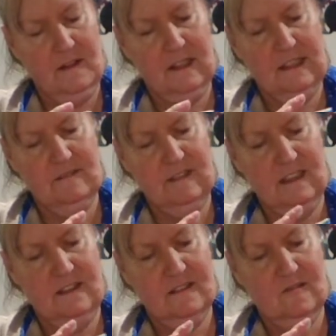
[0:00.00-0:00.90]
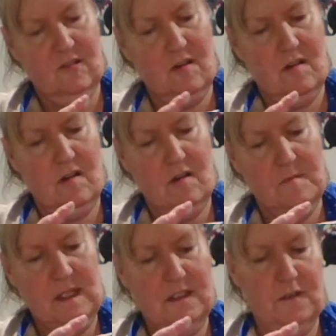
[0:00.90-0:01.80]
Kind of like all
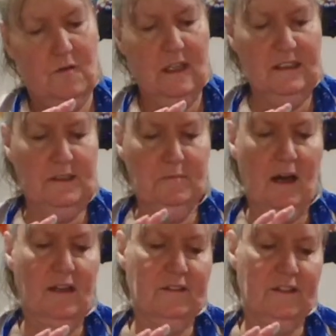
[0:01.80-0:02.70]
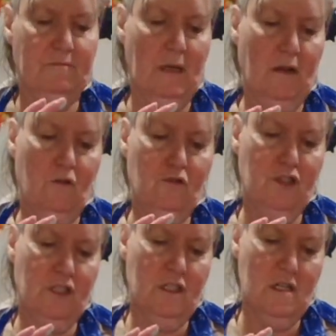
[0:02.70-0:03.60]
my little white spots in my
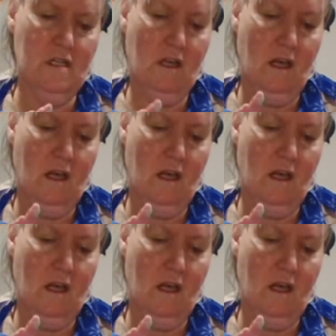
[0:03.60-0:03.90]
ocean